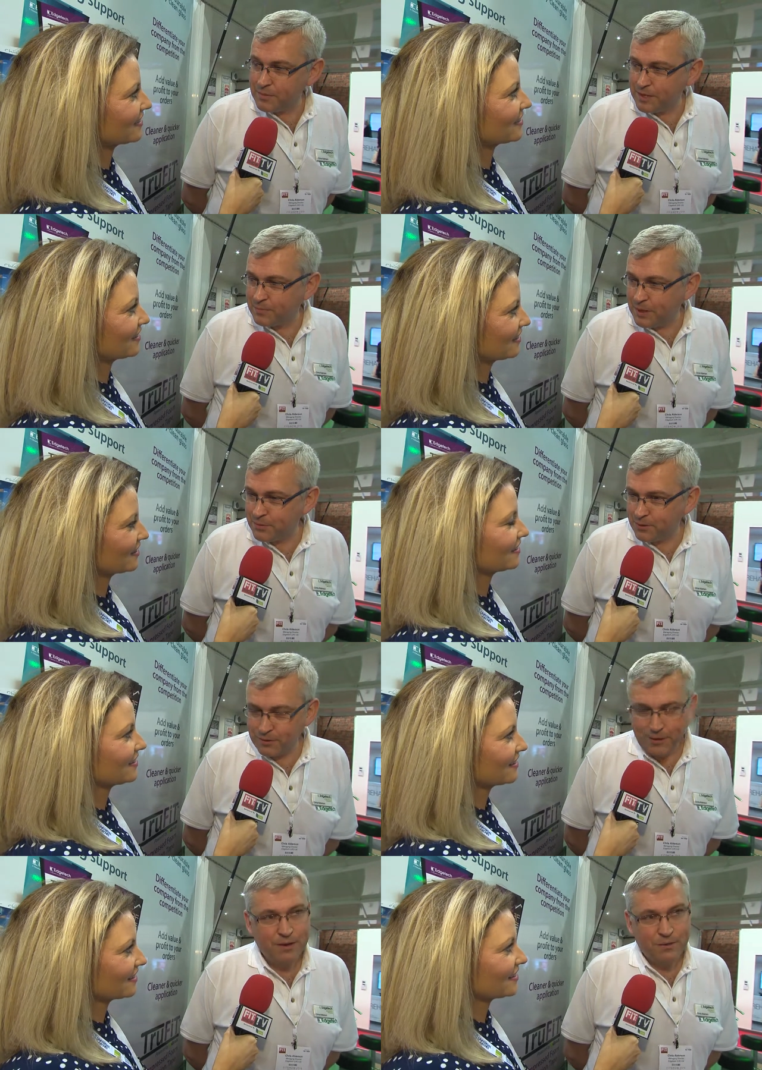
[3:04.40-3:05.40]
Speaker 1: and meet people
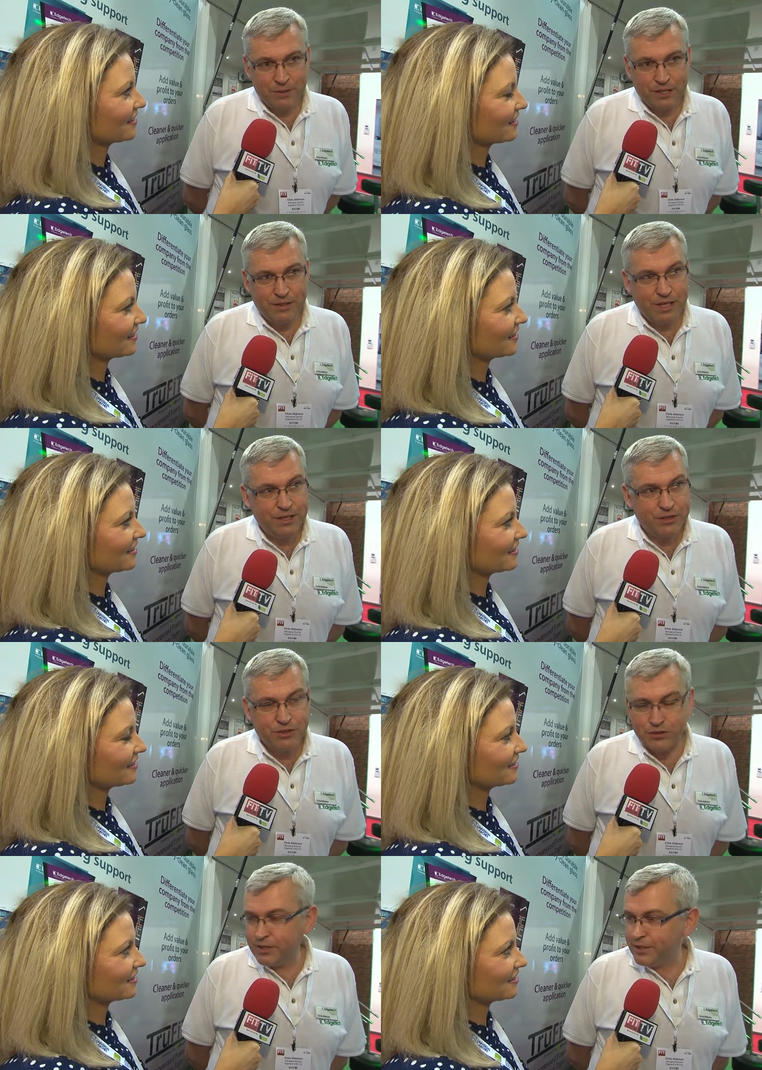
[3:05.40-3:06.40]
within the
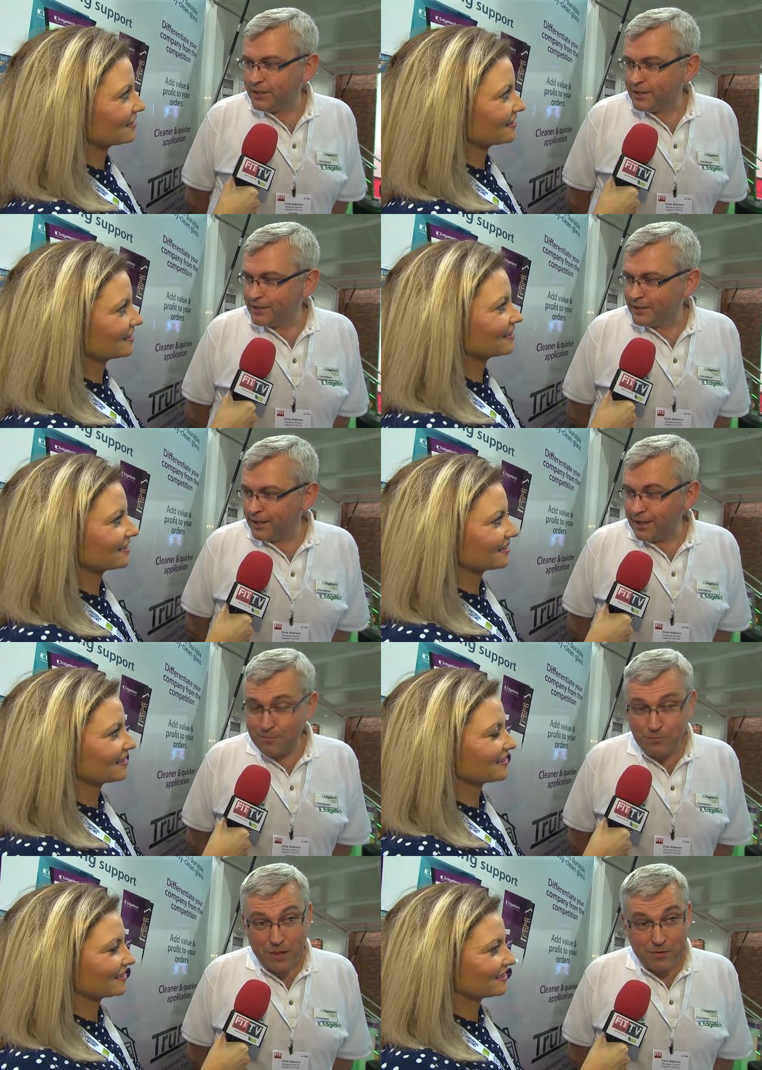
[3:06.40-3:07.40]
industry.
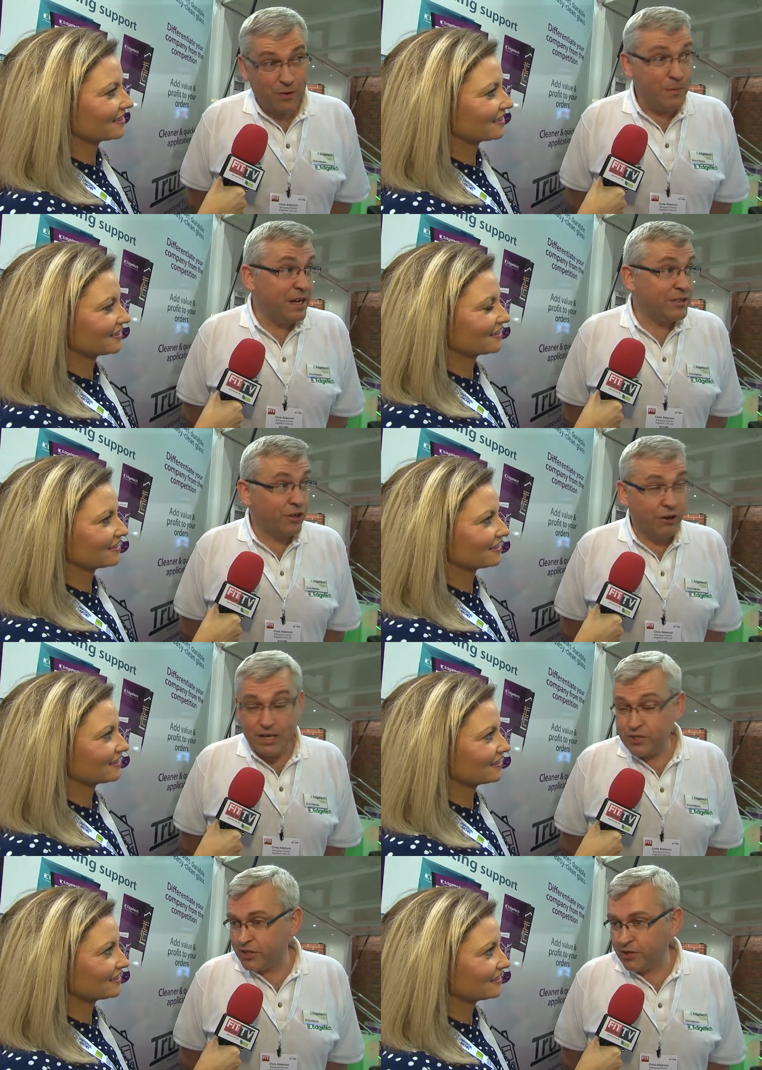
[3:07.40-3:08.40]
Um, for me, it's a
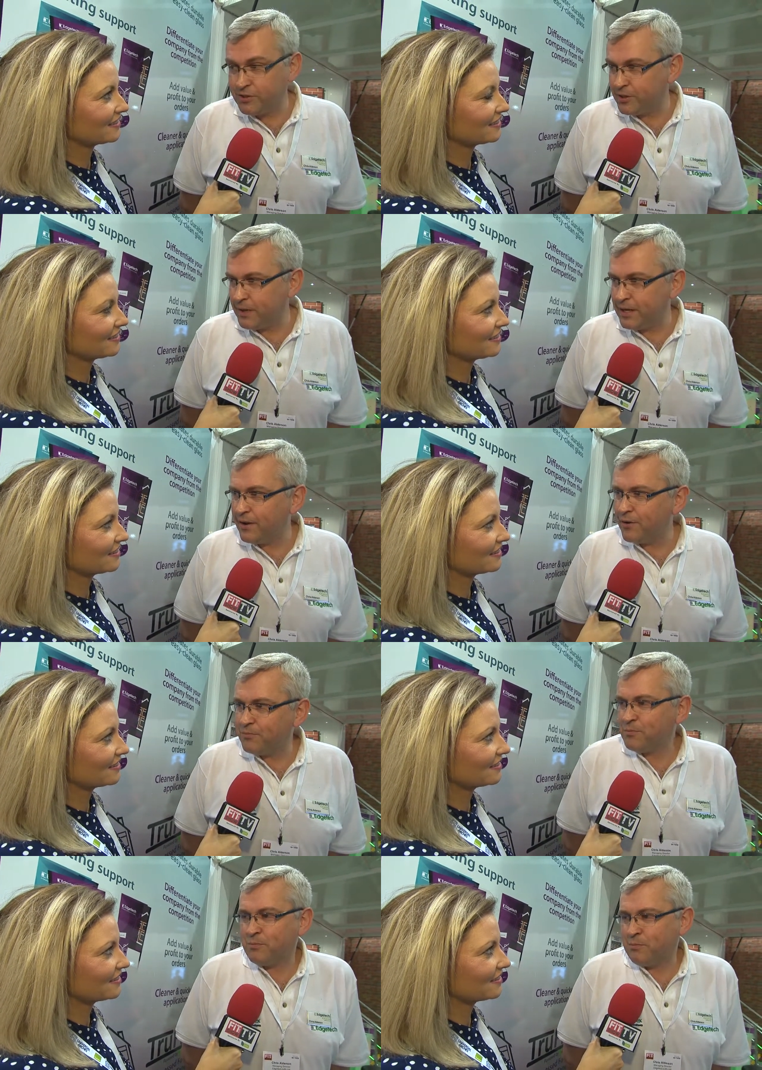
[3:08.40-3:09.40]
great show to meet
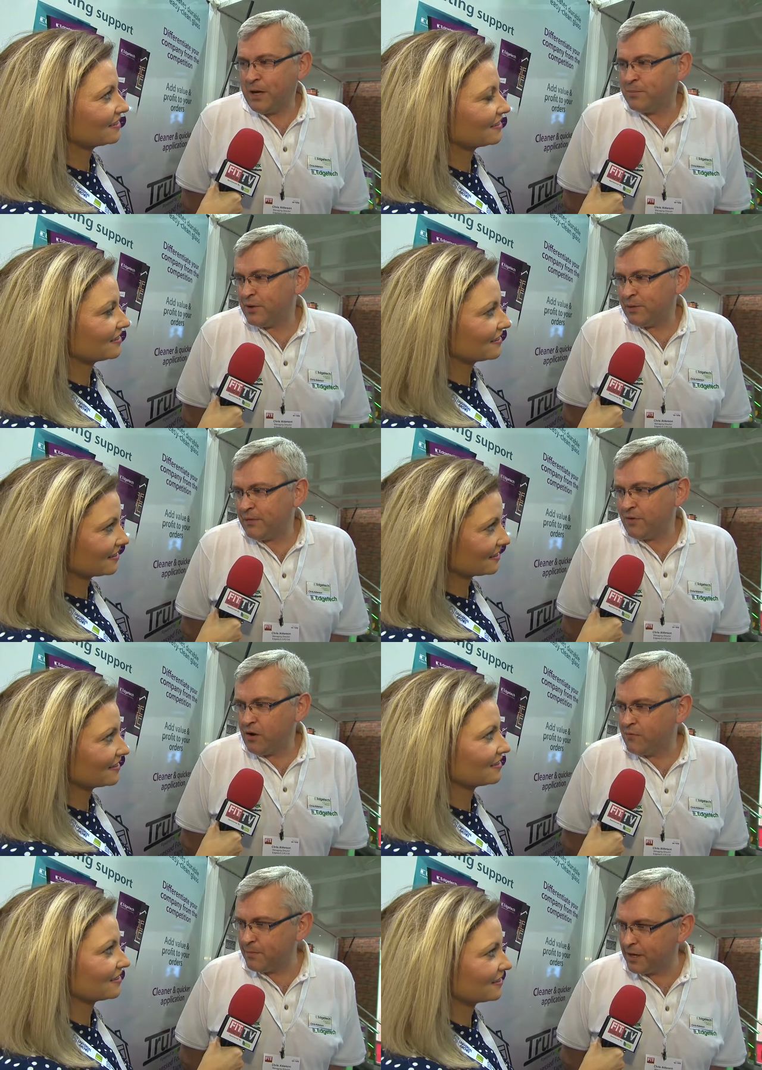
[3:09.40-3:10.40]
people that we've
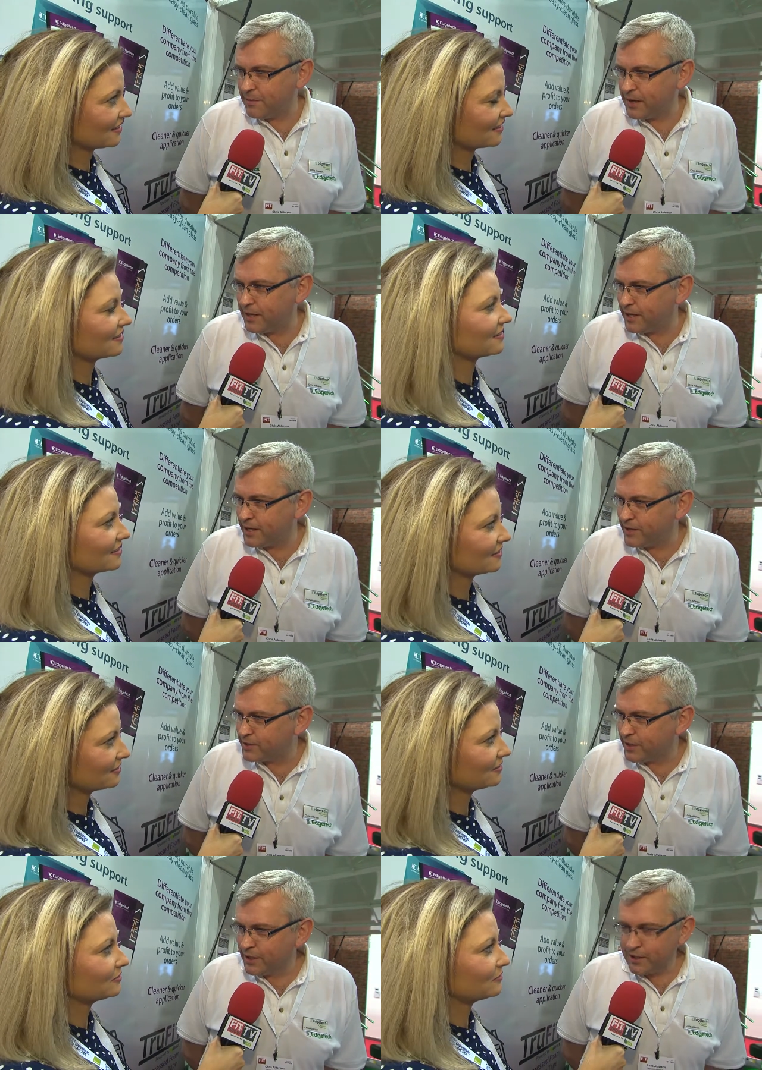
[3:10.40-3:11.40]
known for many, many
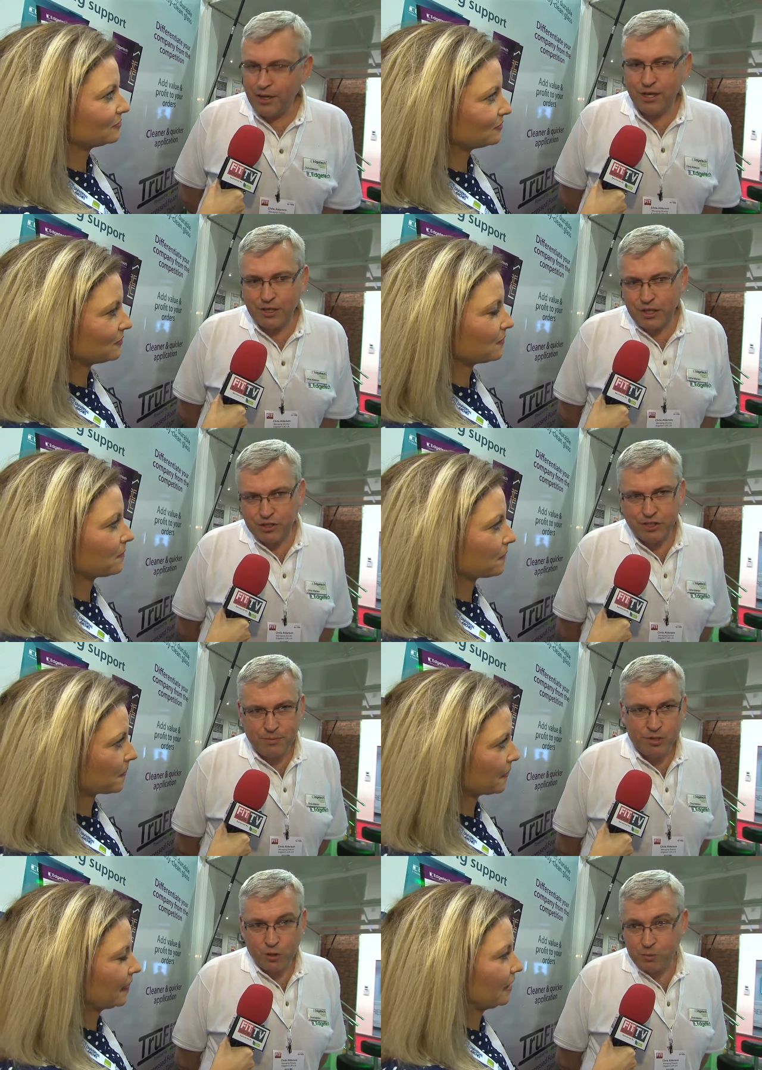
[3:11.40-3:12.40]
years, either
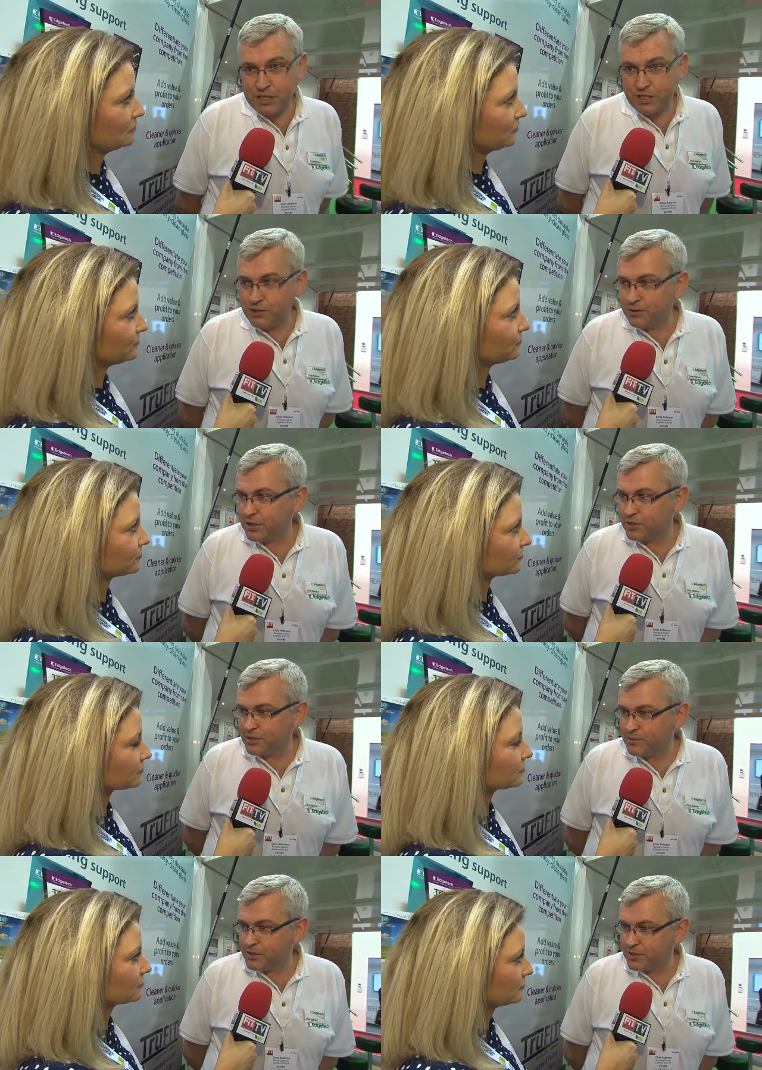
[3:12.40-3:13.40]
customers or potential
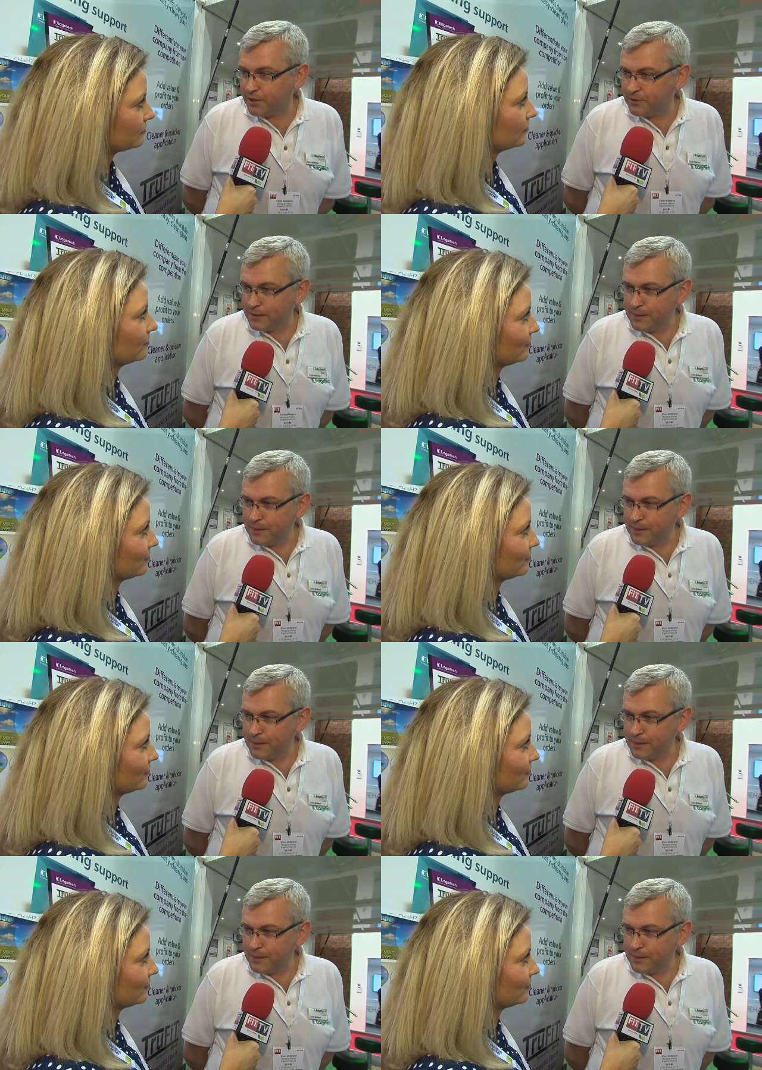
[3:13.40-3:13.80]
customers. So